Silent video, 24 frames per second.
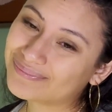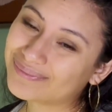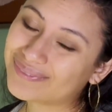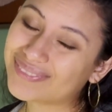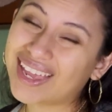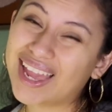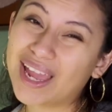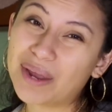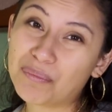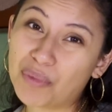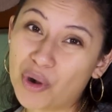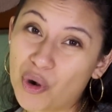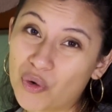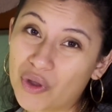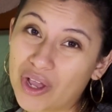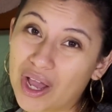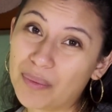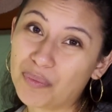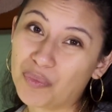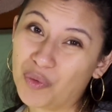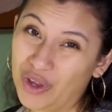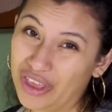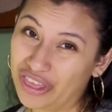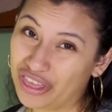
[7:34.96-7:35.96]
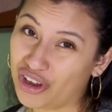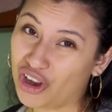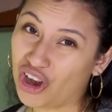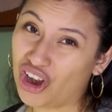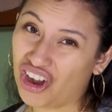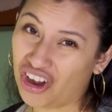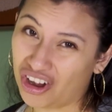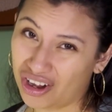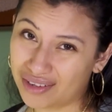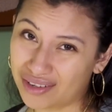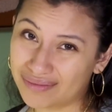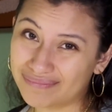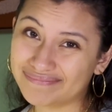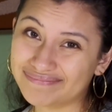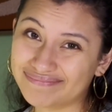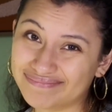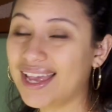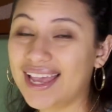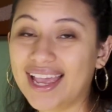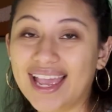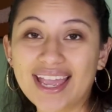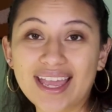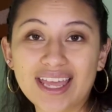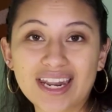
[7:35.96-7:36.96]
I broke up with her.
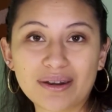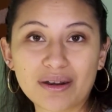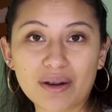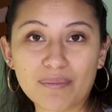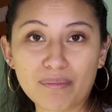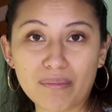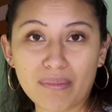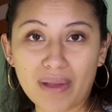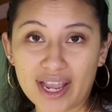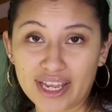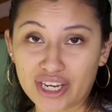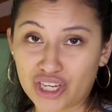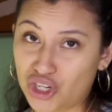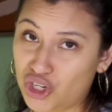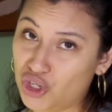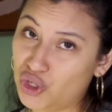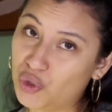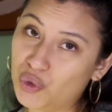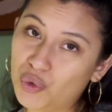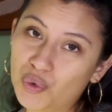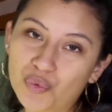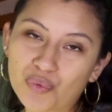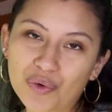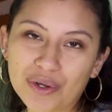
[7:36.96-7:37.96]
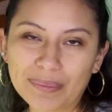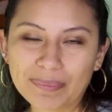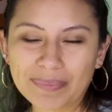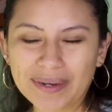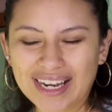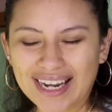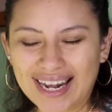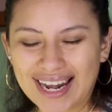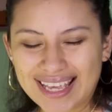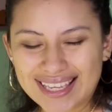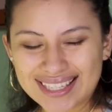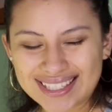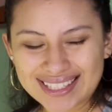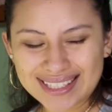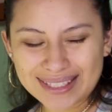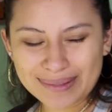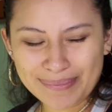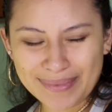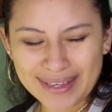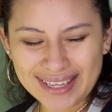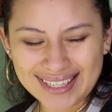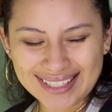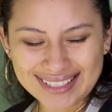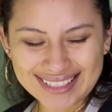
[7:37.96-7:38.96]
And my new
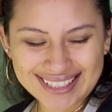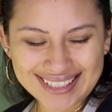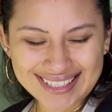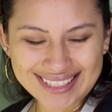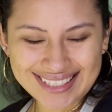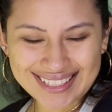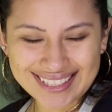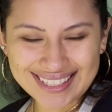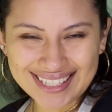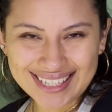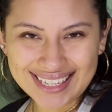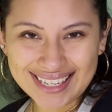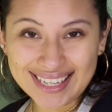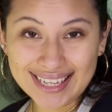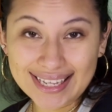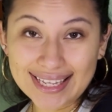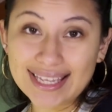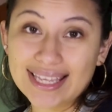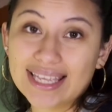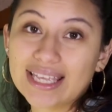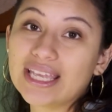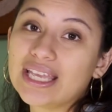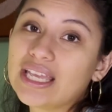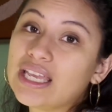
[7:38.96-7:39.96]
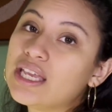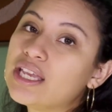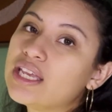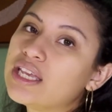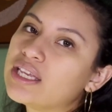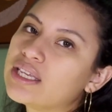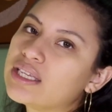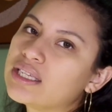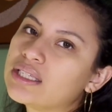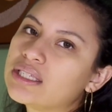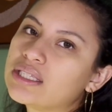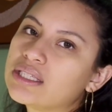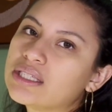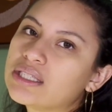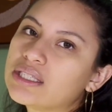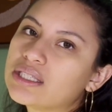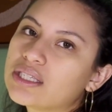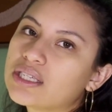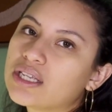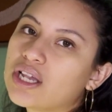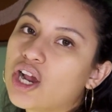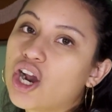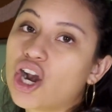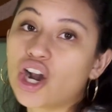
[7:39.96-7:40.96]
replacement is
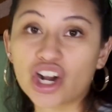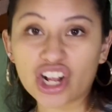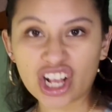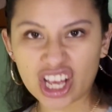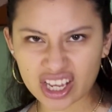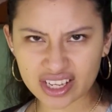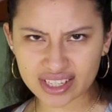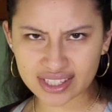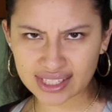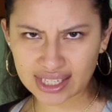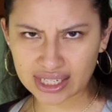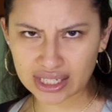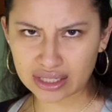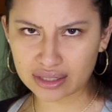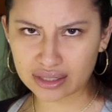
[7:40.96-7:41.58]
her cousin,